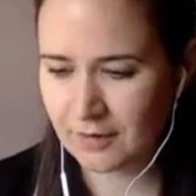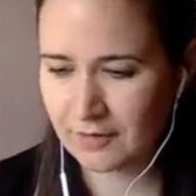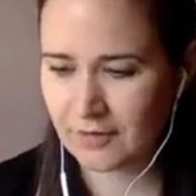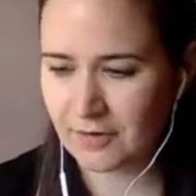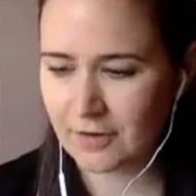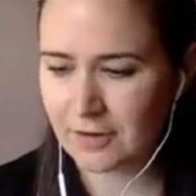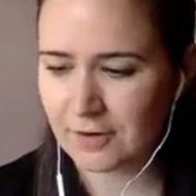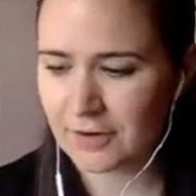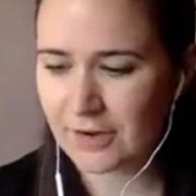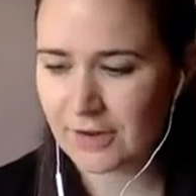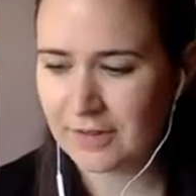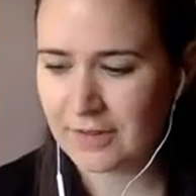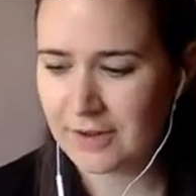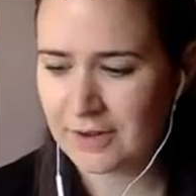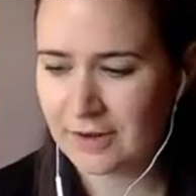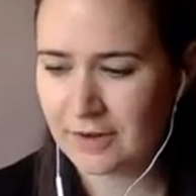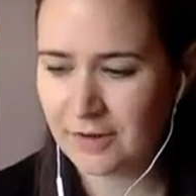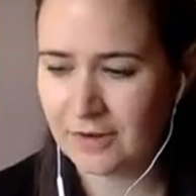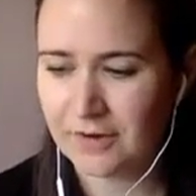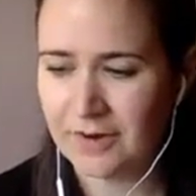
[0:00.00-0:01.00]
I'll get that
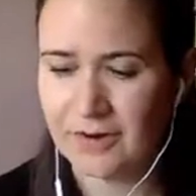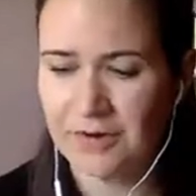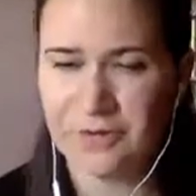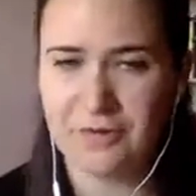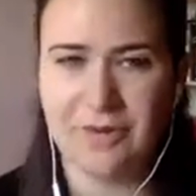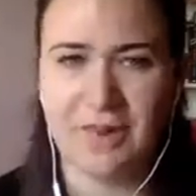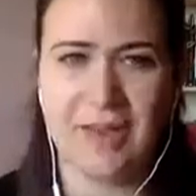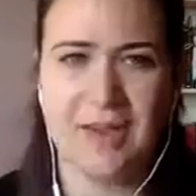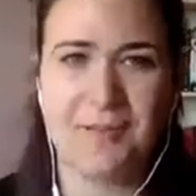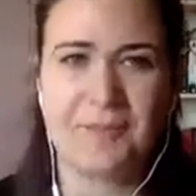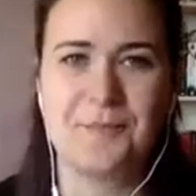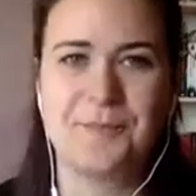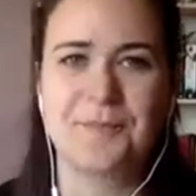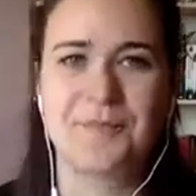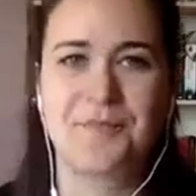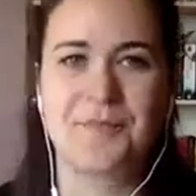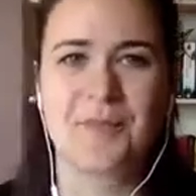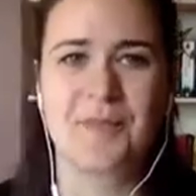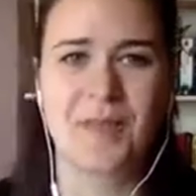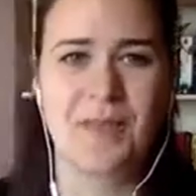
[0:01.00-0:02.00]
loading on there.
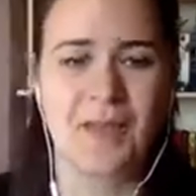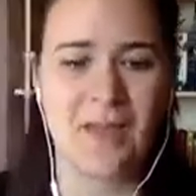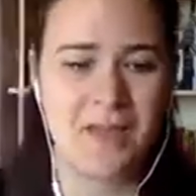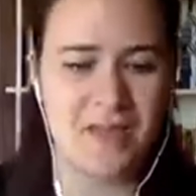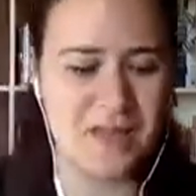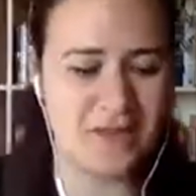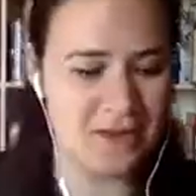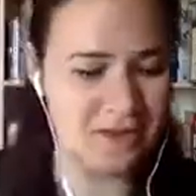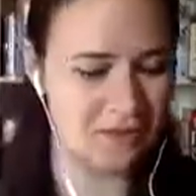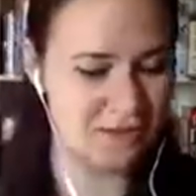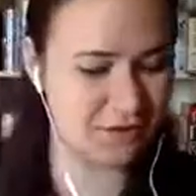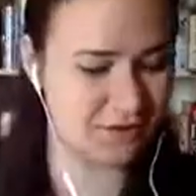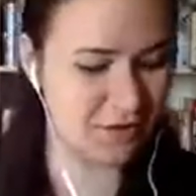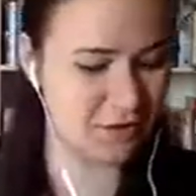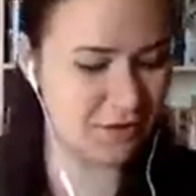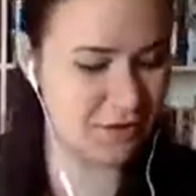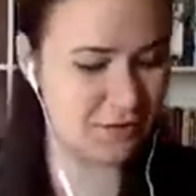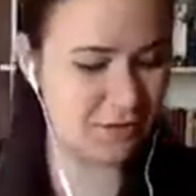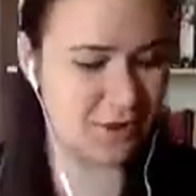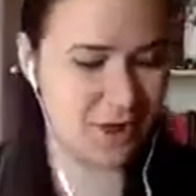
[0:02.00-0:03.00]

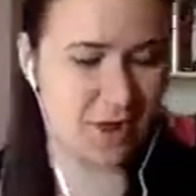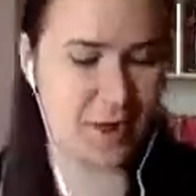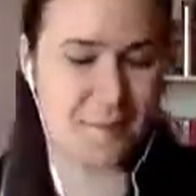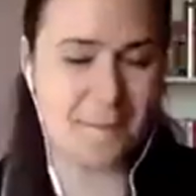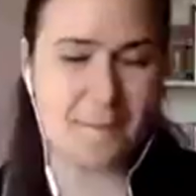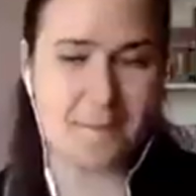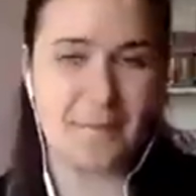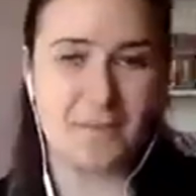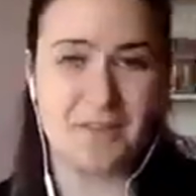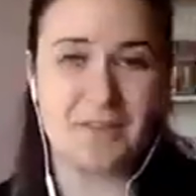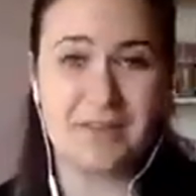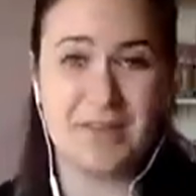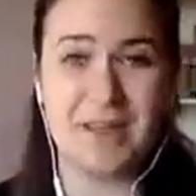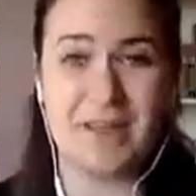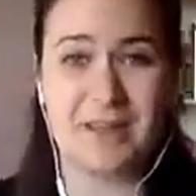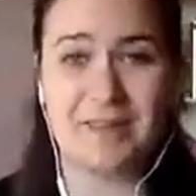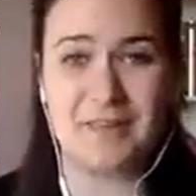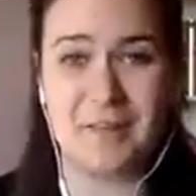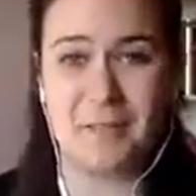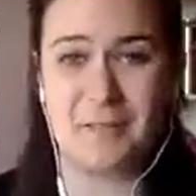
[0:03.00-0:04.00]
So the
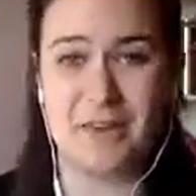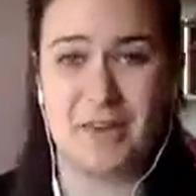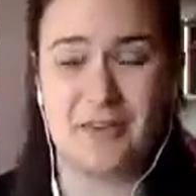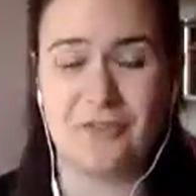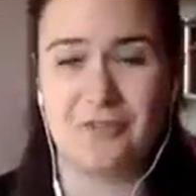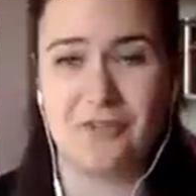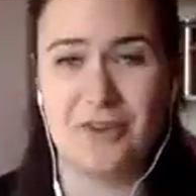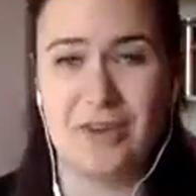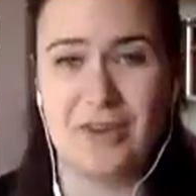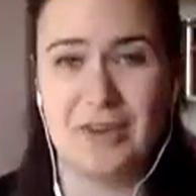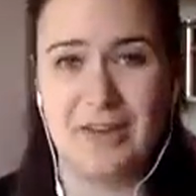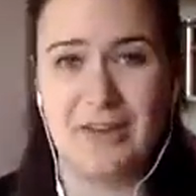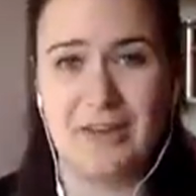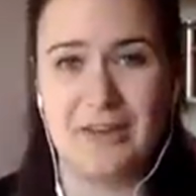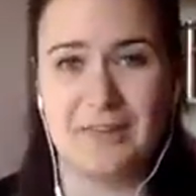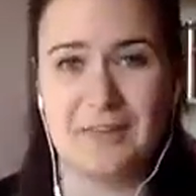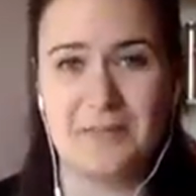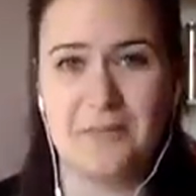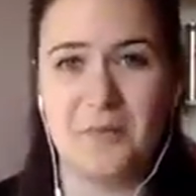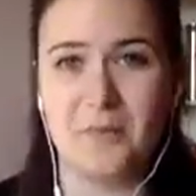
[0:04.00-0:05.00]
next subject really
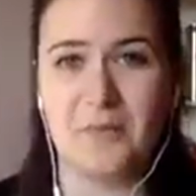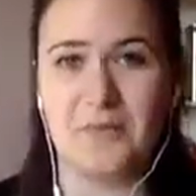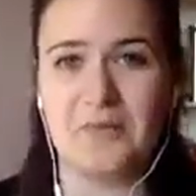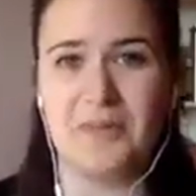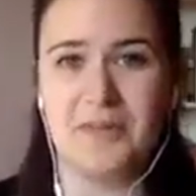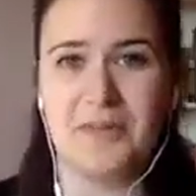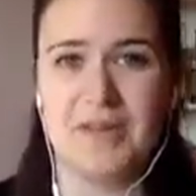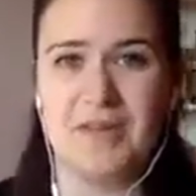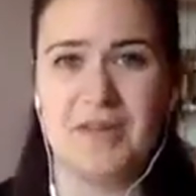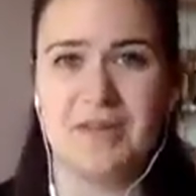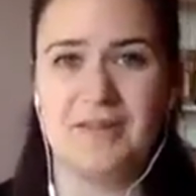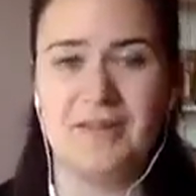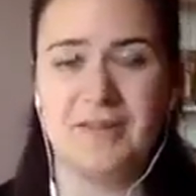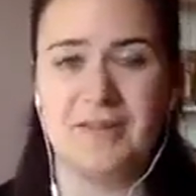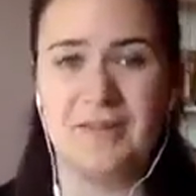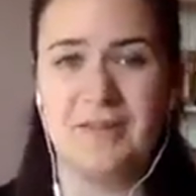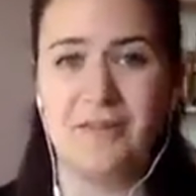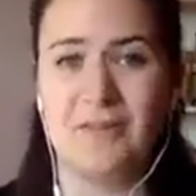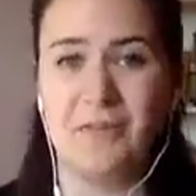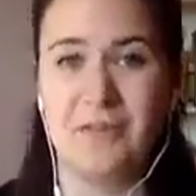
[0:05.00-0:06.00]
that's important is
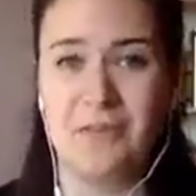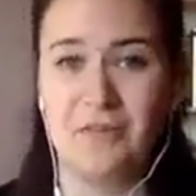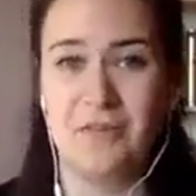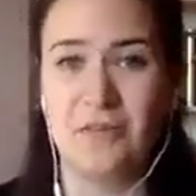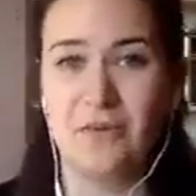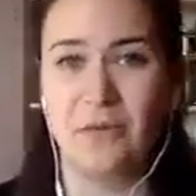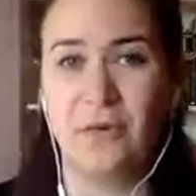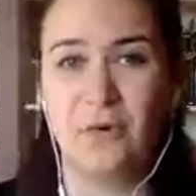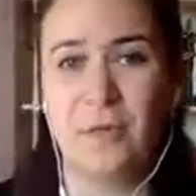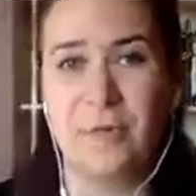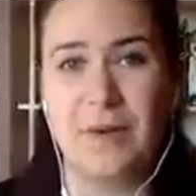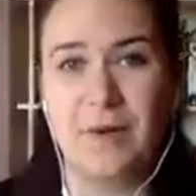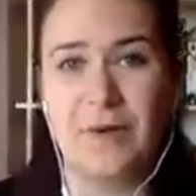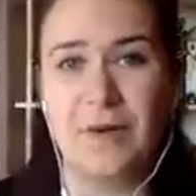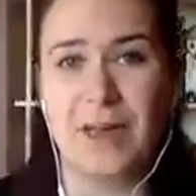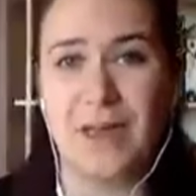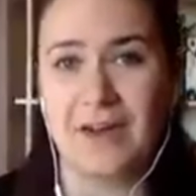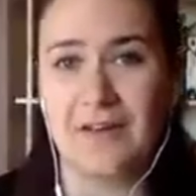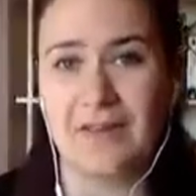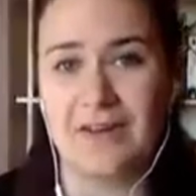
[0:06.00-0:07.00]
to talk about
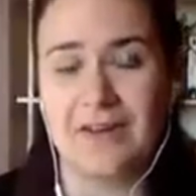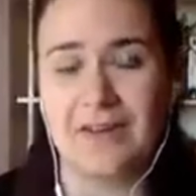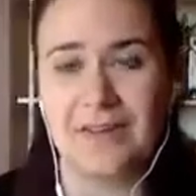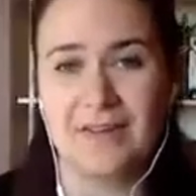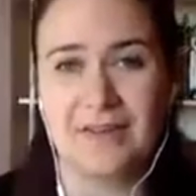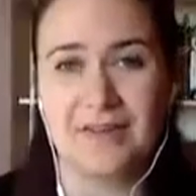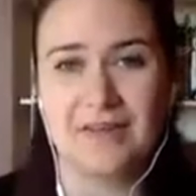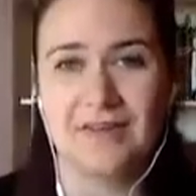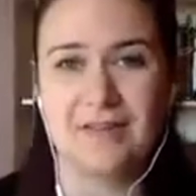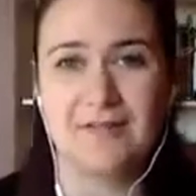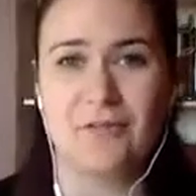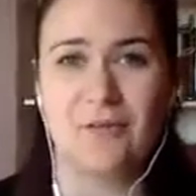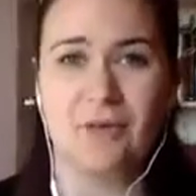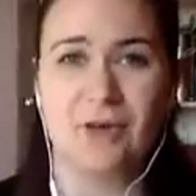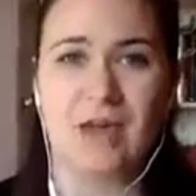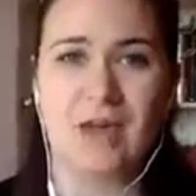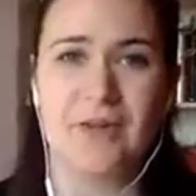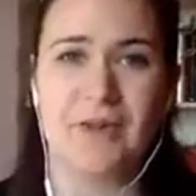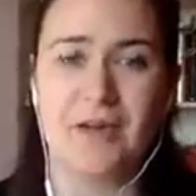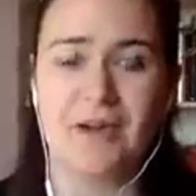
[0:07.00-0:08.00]
carrying things, if you're
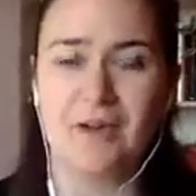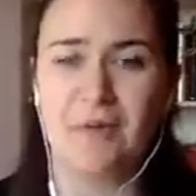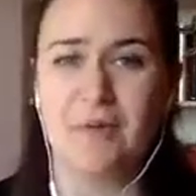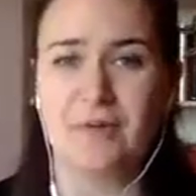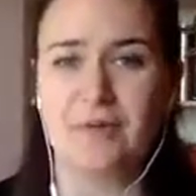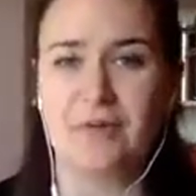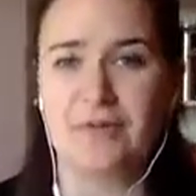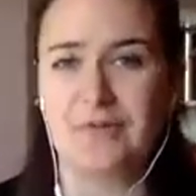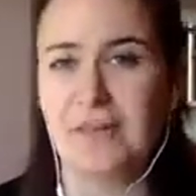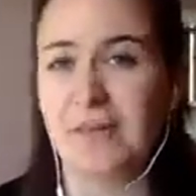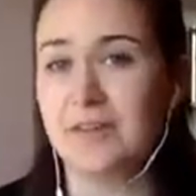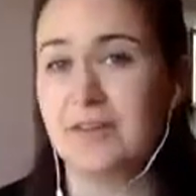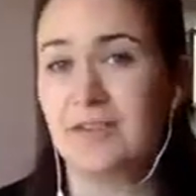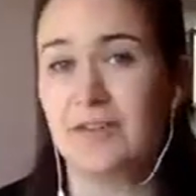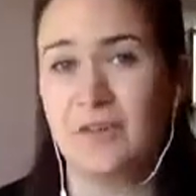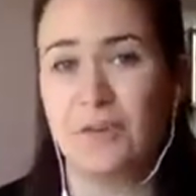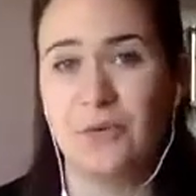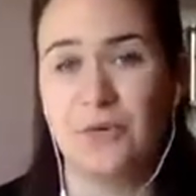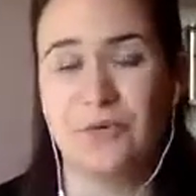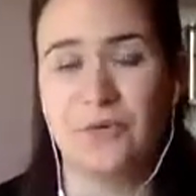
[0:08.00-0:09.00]
carrying lots of things
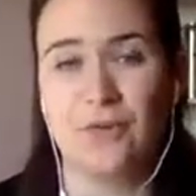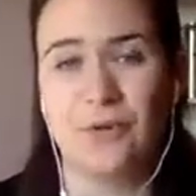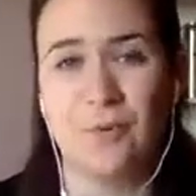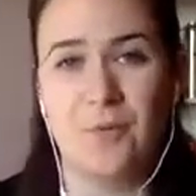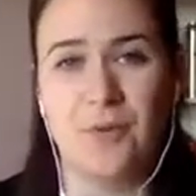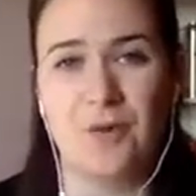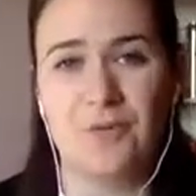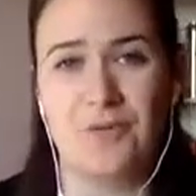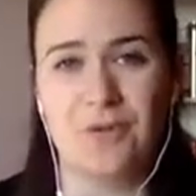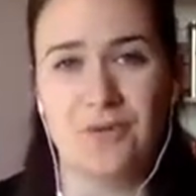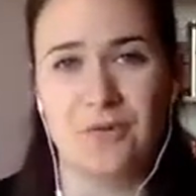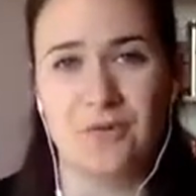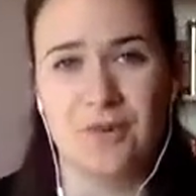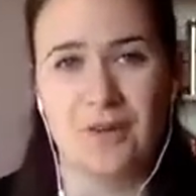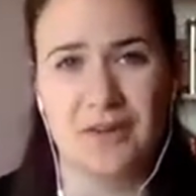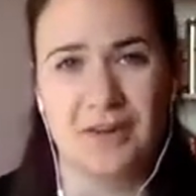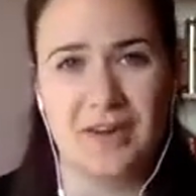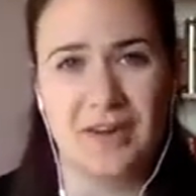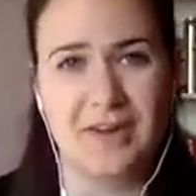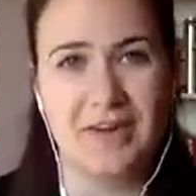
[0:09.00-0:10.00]
to or from wherever you're
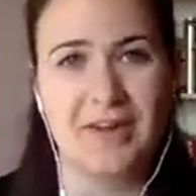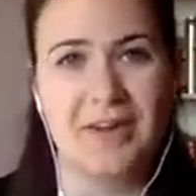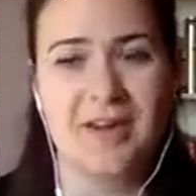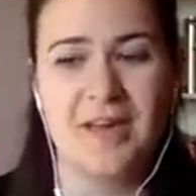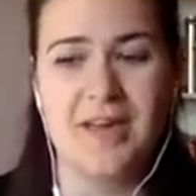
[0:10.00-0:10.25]
studying.